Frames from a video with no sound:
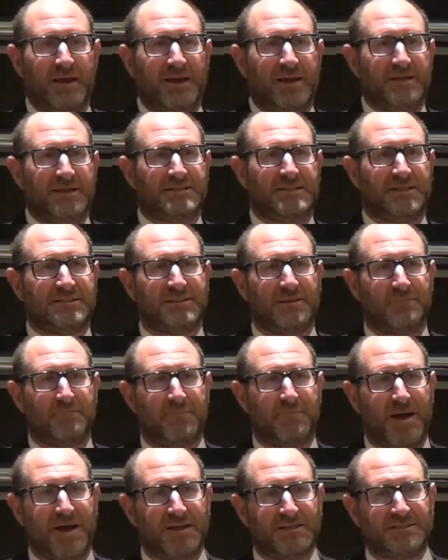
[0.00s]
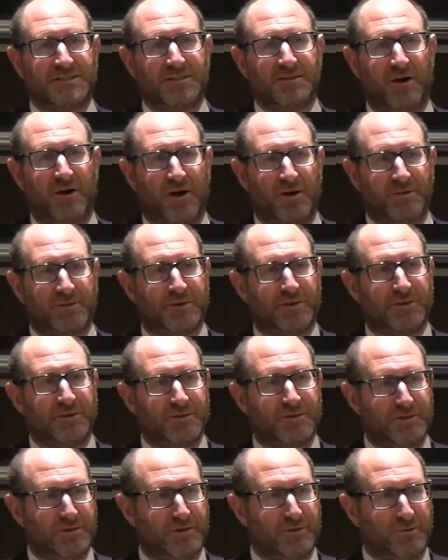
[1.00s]
He says the best an author
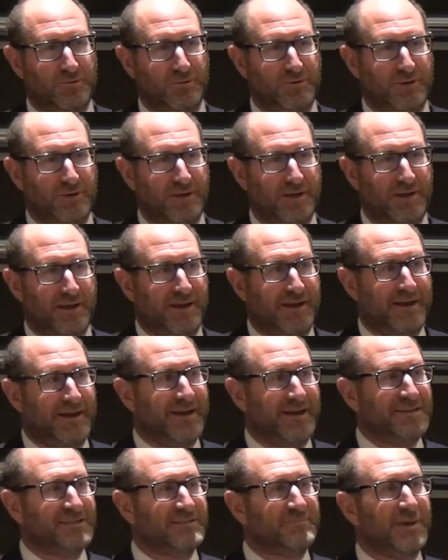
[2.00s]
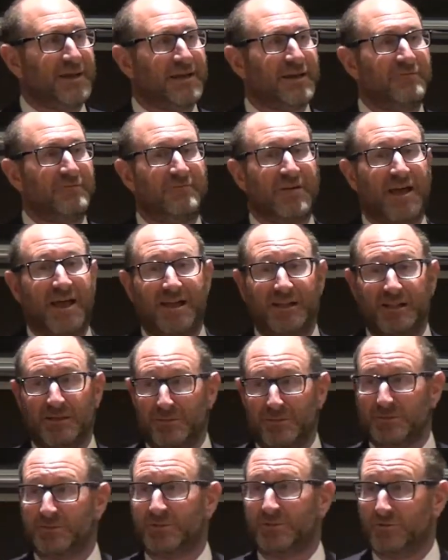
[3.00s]
can do is make
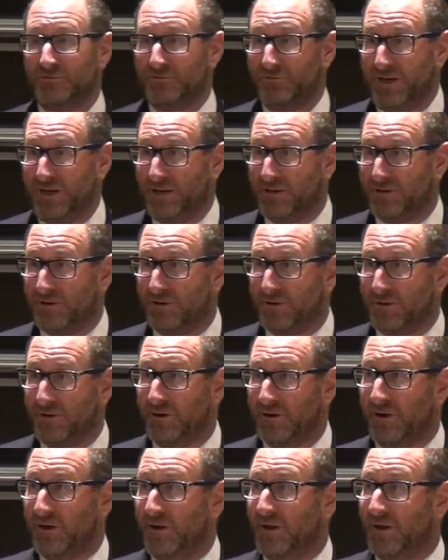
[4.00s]
available to the reader